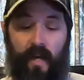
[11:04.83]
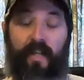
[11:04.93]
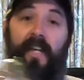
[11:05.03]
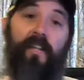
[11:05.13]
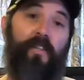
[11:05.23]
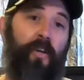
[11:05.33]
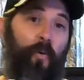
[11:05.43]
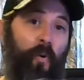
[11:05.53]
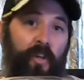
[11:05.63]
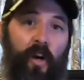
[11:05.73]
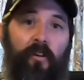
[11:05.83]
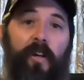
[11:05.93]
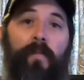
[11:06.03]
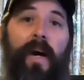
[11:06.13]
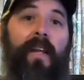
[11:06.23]
Again, so we're
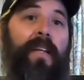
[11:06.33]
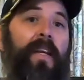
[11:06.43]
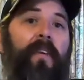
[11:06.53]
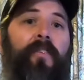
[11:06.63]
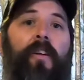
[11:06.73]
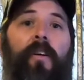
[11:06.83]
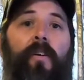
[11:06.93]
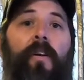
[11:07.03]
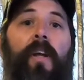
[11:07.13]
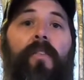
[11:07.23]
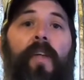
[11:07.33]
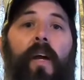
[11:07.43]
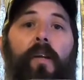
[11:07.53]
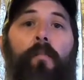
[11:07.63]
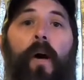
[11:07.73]
talking about a gift here
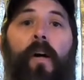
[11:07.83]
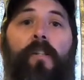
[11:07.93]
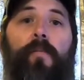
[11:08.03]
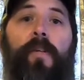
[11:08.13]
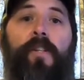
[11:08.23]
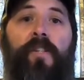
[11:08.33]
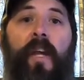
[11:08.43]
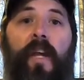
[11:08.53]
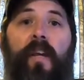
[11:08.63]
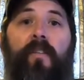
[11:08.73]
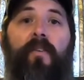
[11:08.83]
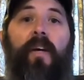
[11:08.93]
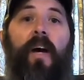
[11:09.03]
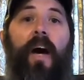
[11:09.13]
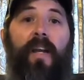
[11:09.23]
that could possibly save
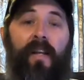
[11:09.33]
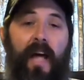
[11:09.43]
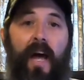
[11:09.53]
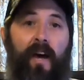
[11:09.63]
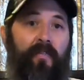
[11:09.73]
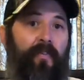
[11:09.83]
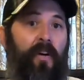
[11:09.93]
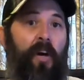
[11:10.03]
a life